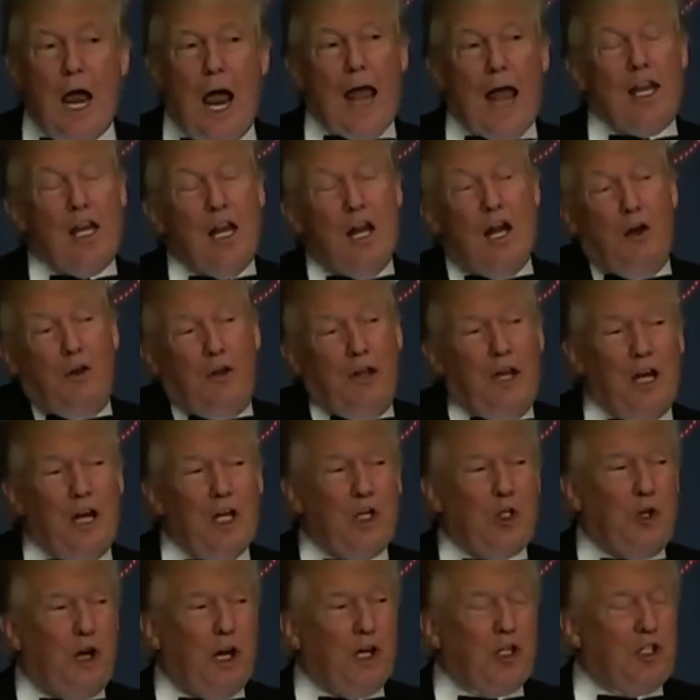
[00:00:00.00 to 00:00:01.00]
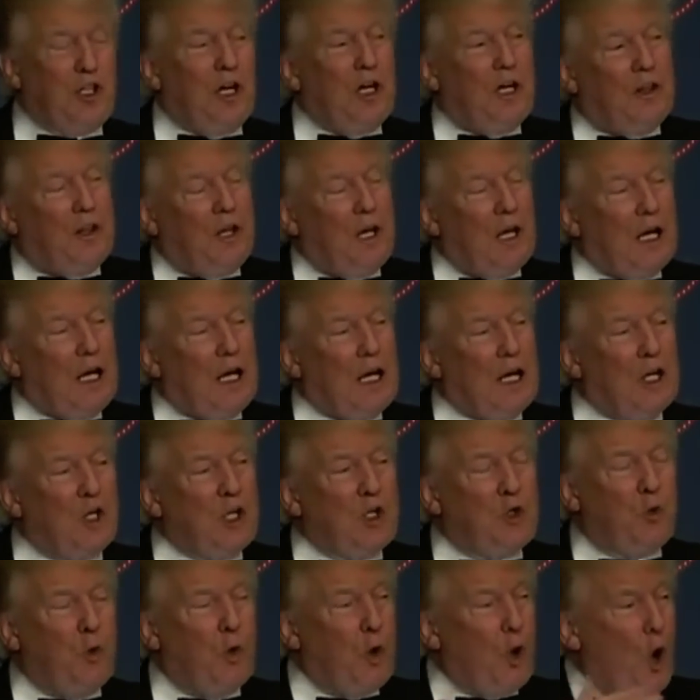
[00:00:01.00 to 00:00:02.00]
And you know, the interesting thing
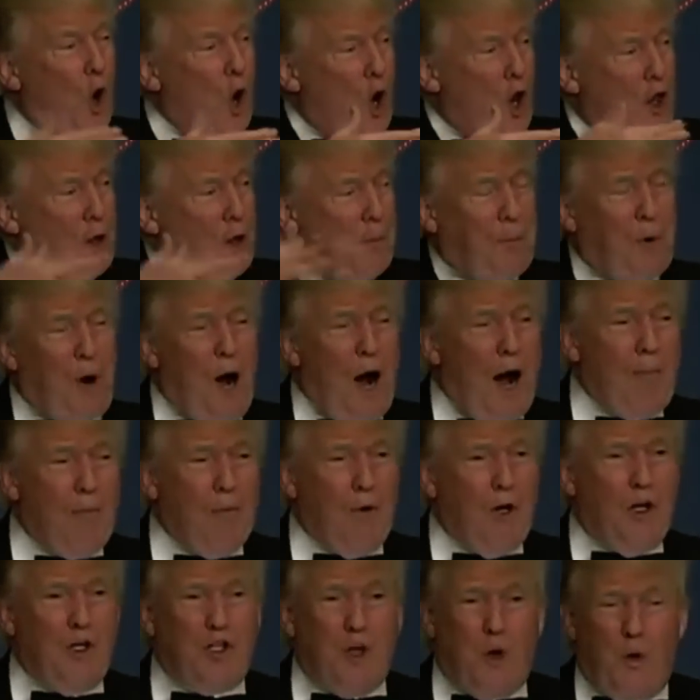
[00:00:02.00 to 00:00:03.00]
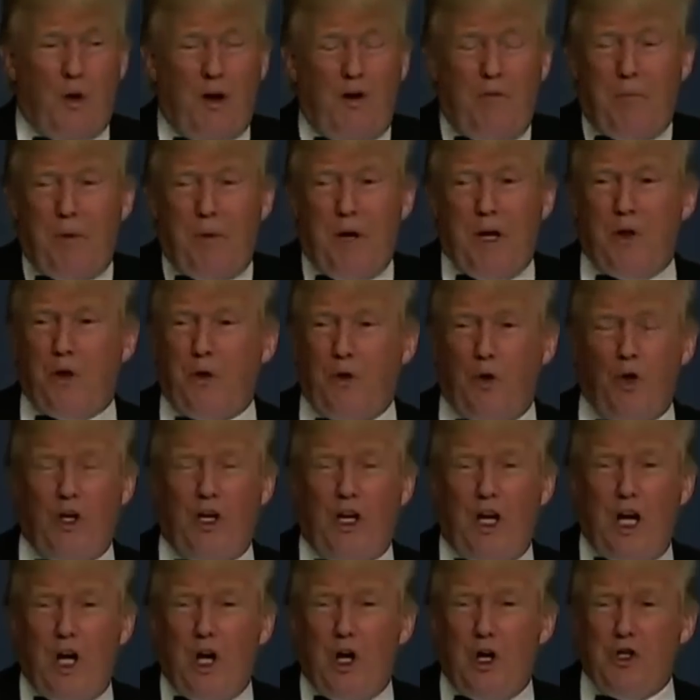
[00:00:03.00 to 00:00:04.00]
is, with all the primaries that we've been through,
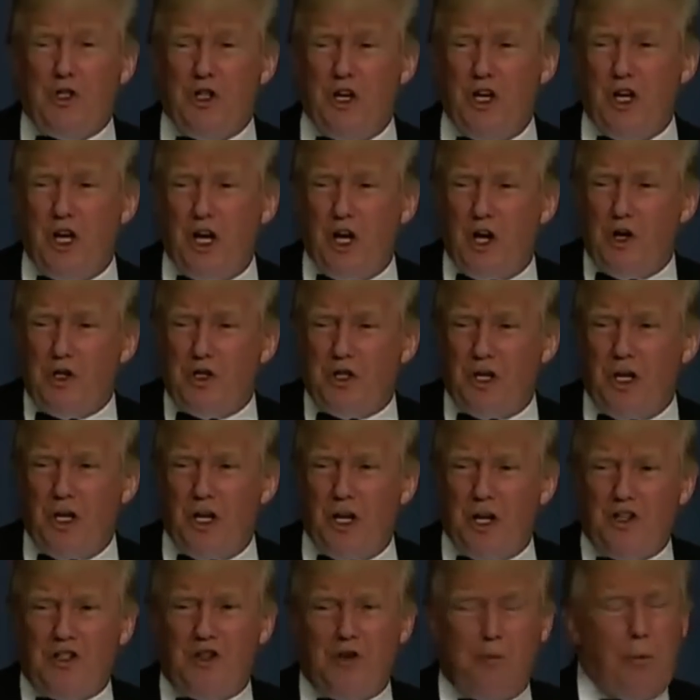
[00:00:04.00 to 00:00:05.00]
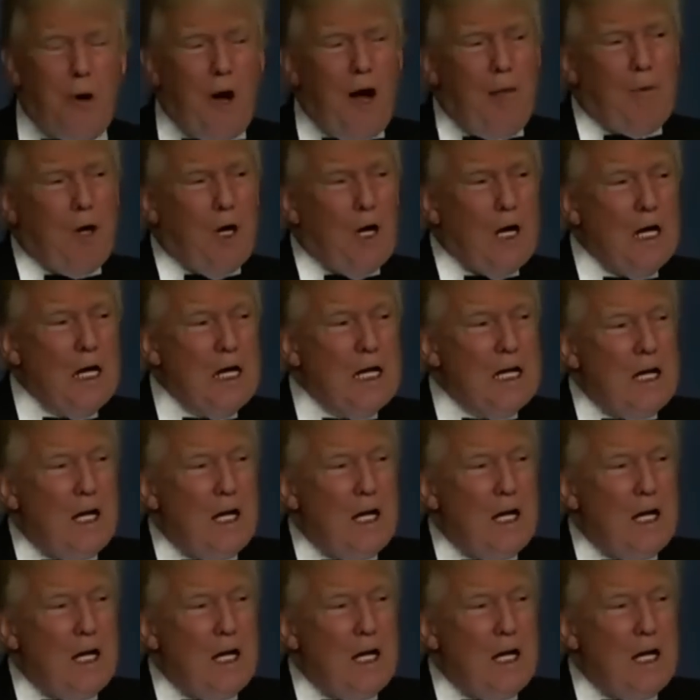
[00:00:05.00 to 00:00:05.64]
years and years and years of primary,